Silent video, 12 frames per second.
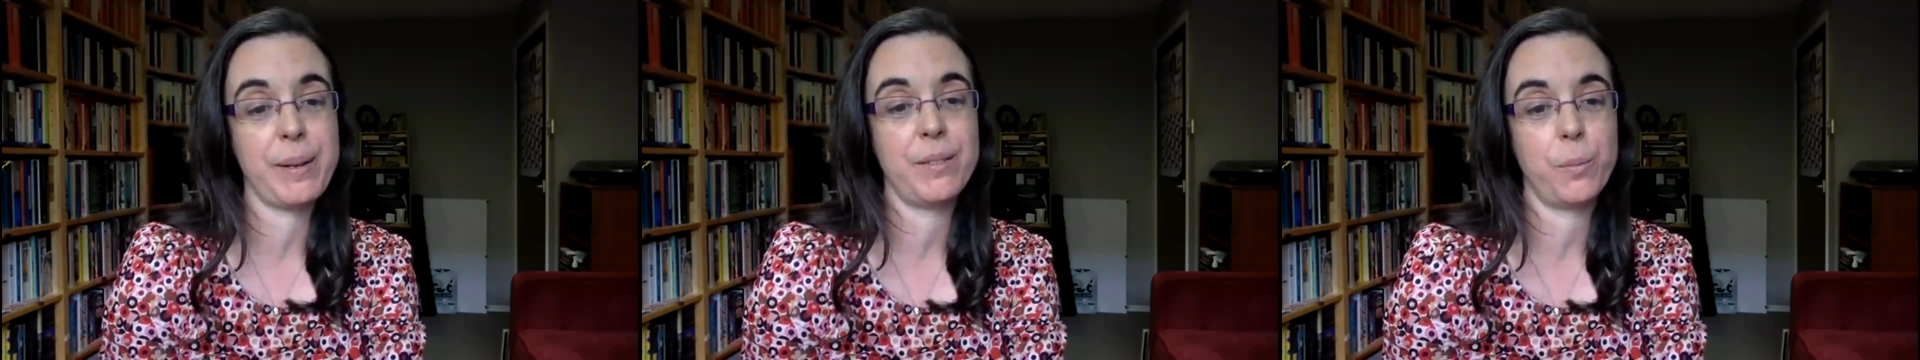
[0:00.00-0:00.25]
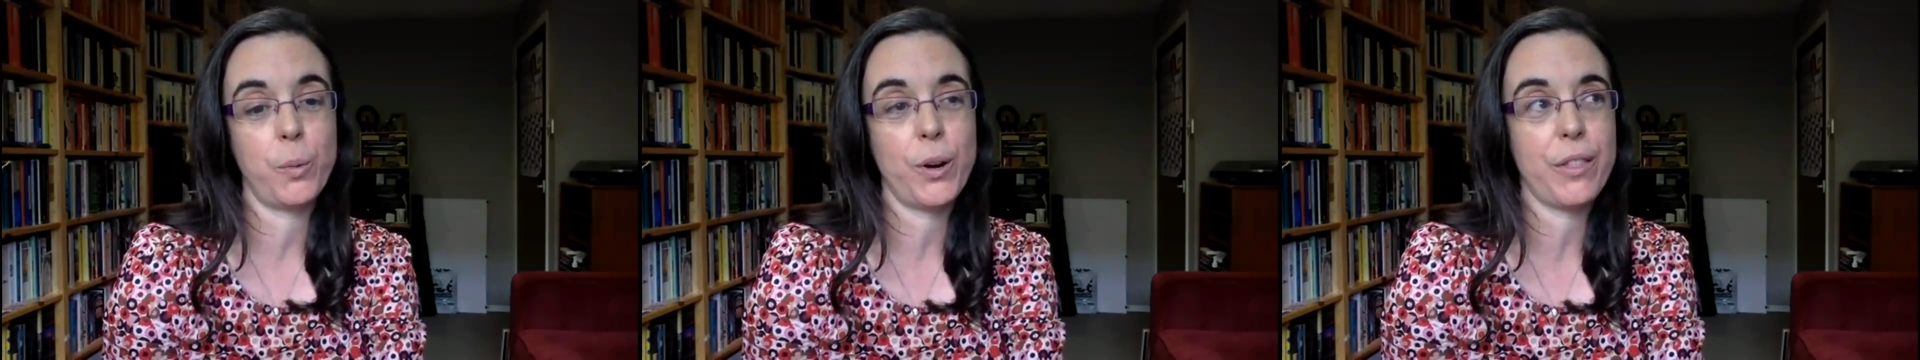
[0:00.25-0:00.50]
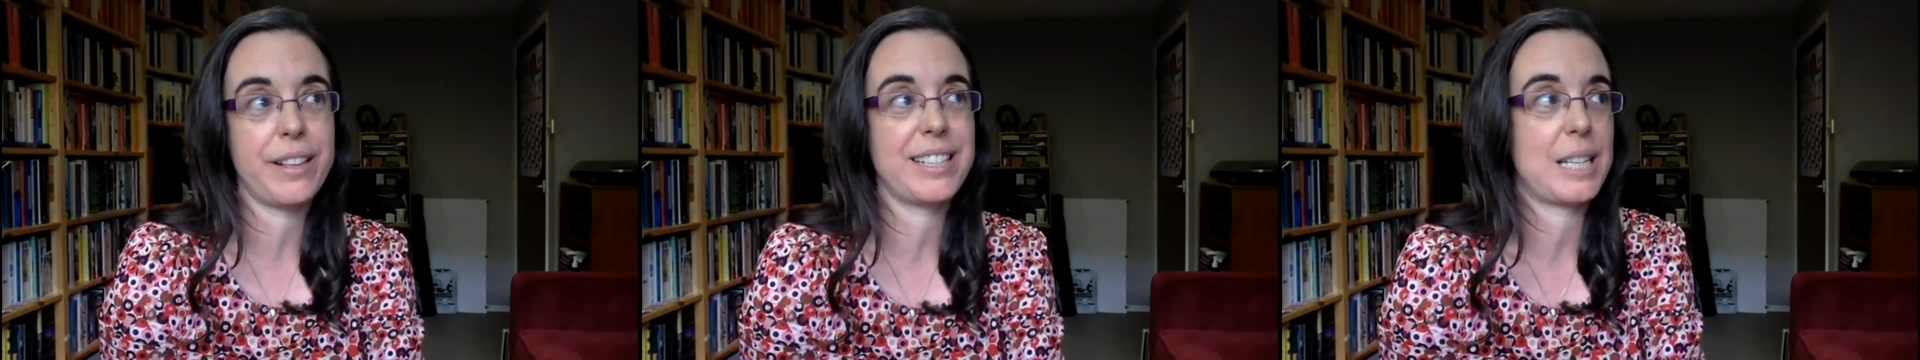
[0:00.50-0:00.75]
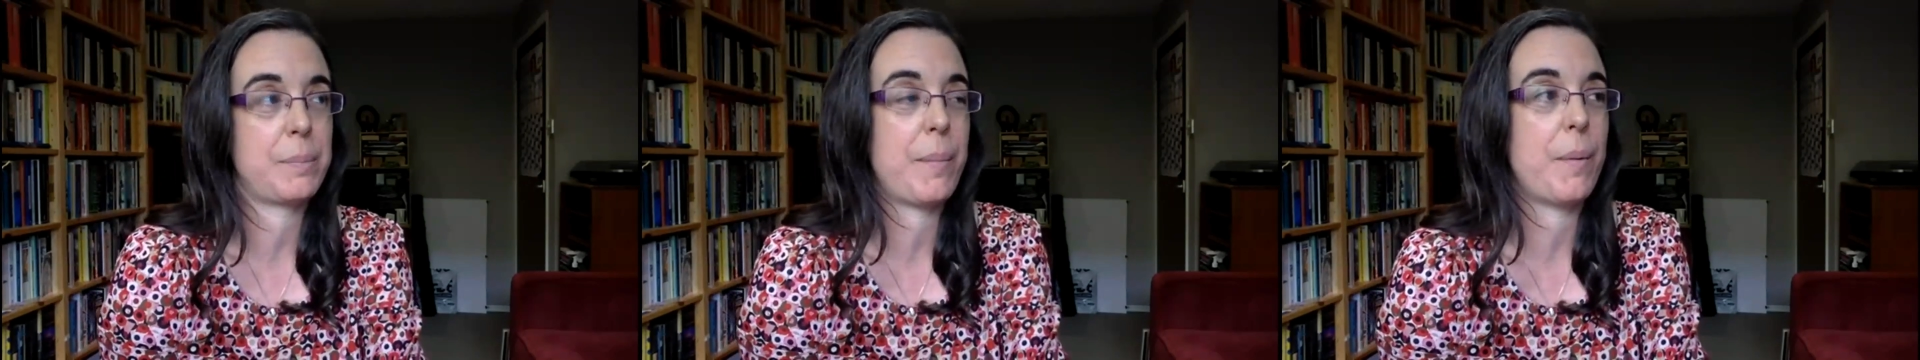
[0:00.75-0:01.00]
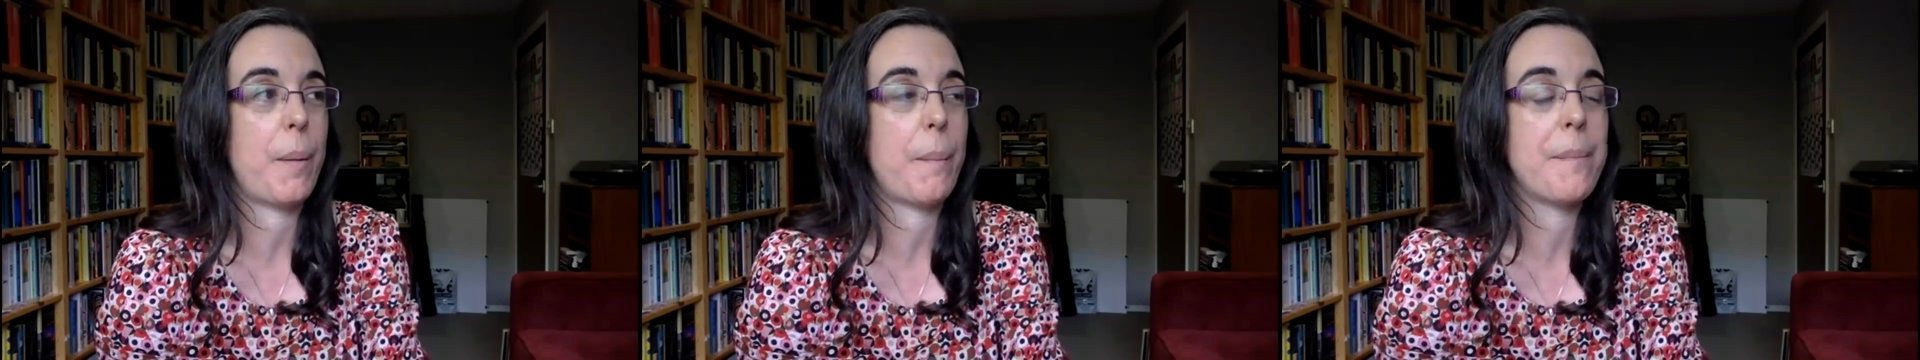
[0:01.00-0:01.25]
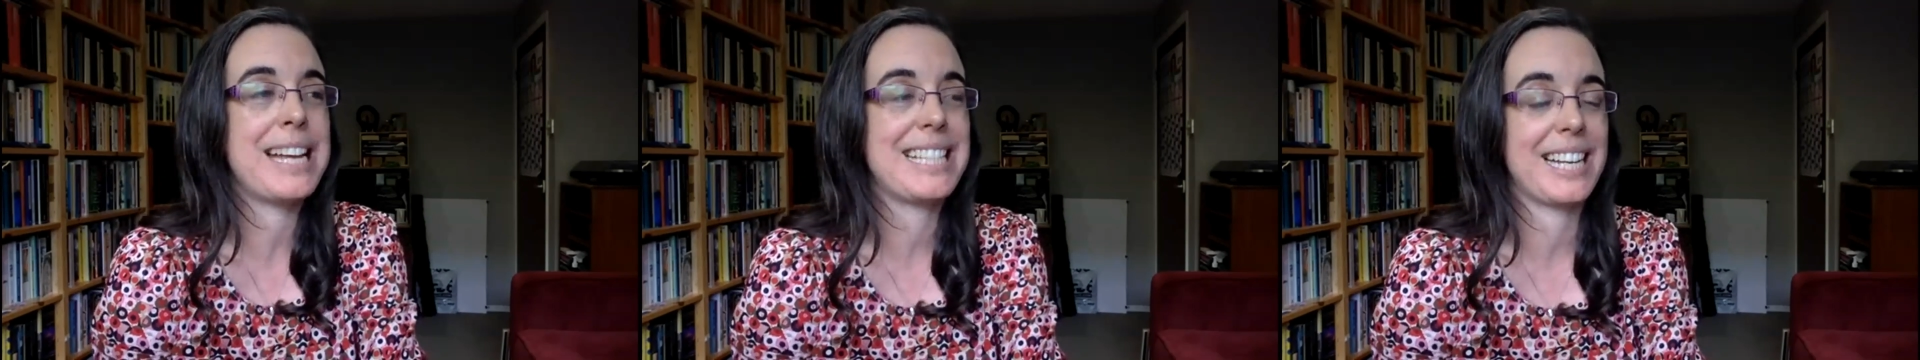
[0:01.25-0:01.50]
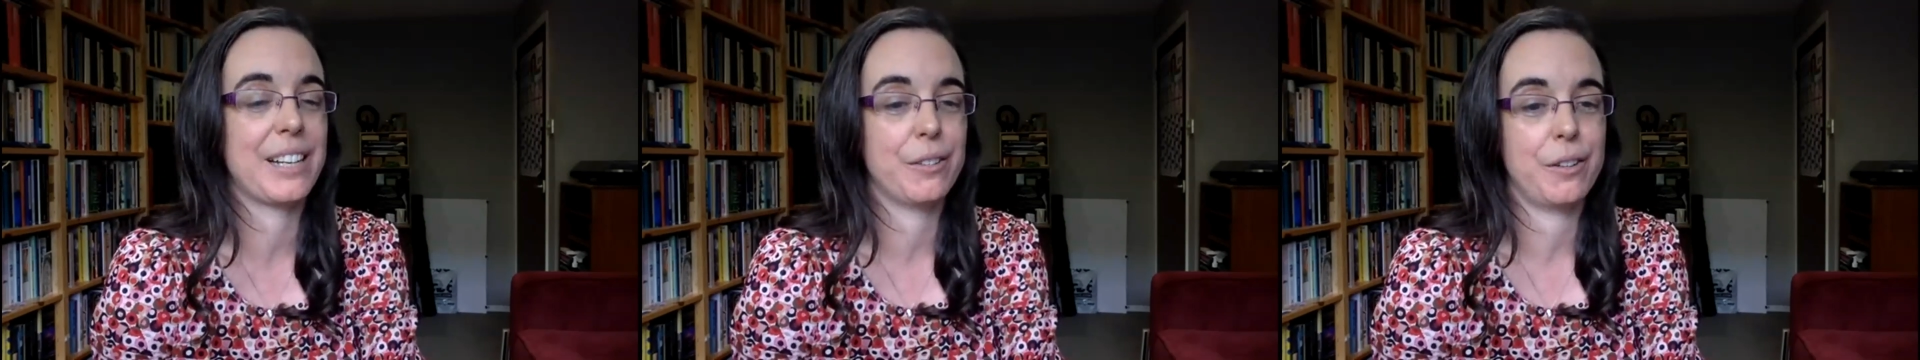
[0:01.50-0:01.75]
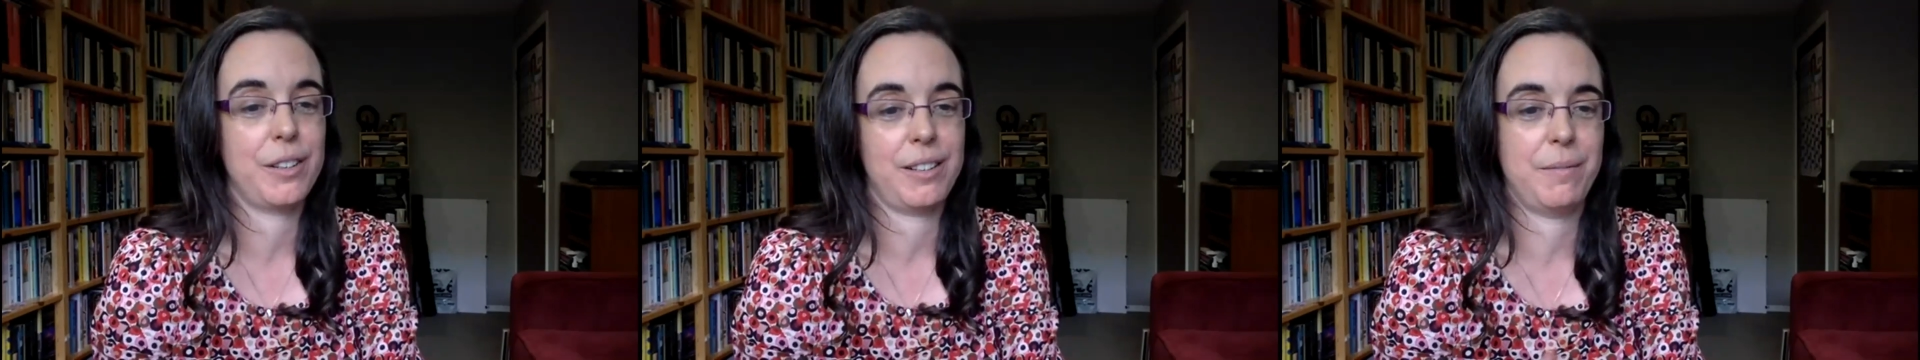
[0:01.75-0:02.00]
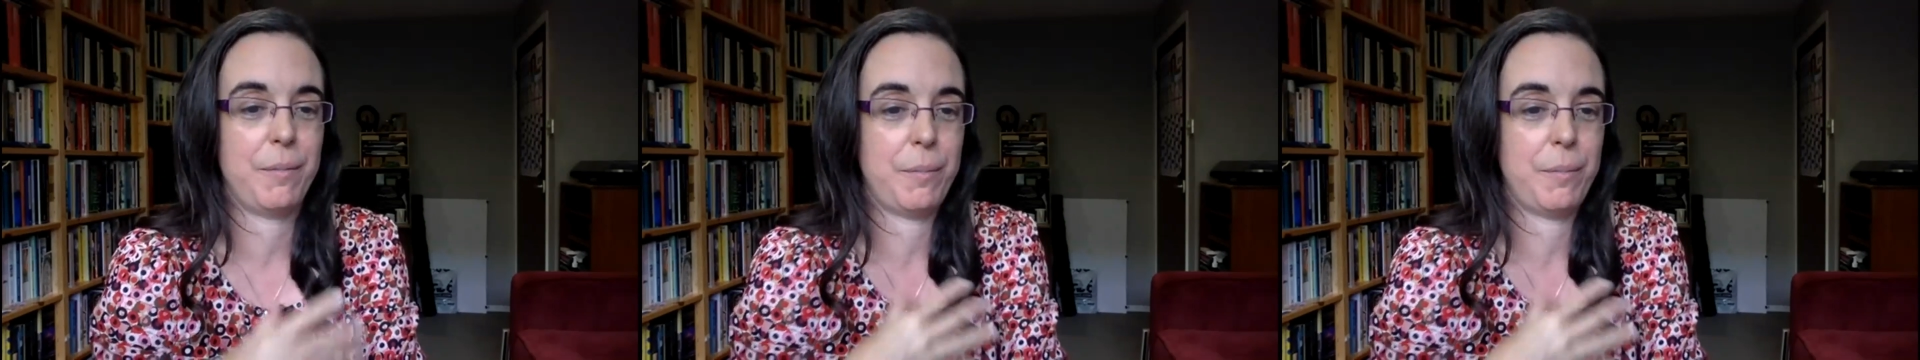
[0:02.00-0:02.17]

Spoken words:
it's been one of the things that's been amazing,